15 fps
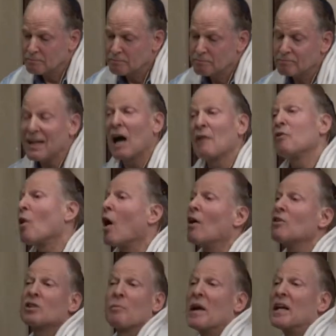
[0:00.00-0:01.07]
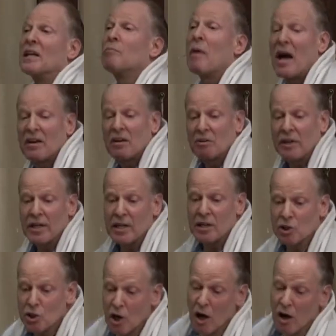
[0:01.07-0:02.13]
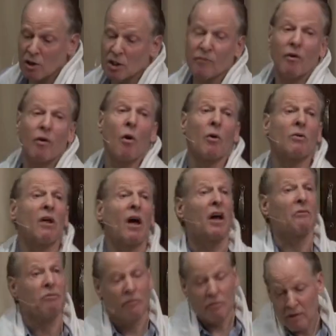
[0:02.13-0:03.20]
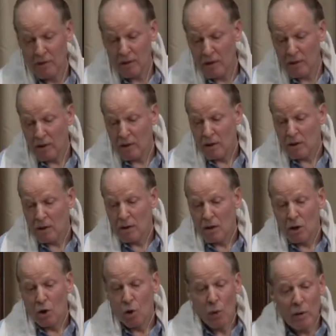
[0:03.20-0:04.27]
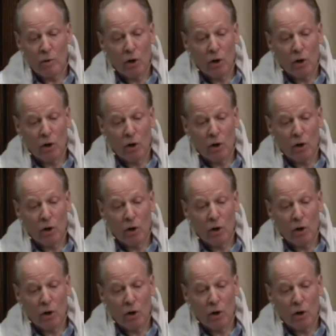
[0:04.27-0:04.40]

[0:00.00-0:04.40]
not for us to be independently in charge of our own life. We were